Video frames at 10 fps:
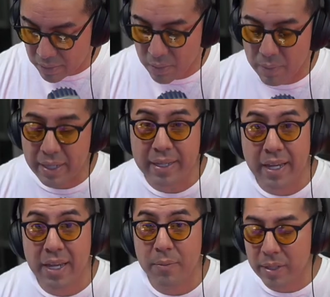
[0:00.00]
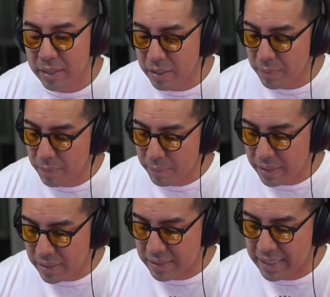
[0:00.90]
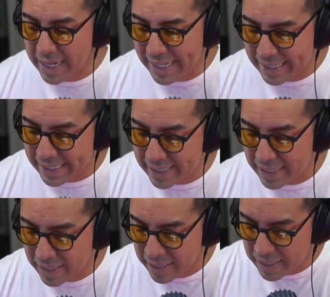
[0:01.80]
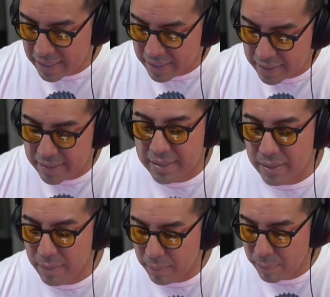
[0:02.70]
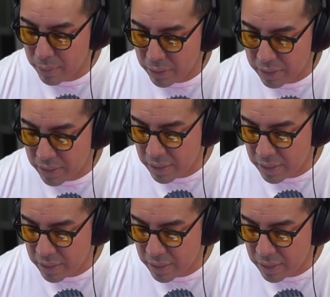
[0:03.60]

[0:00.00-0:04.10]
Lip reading: oh, I can't rank it up because I need this book,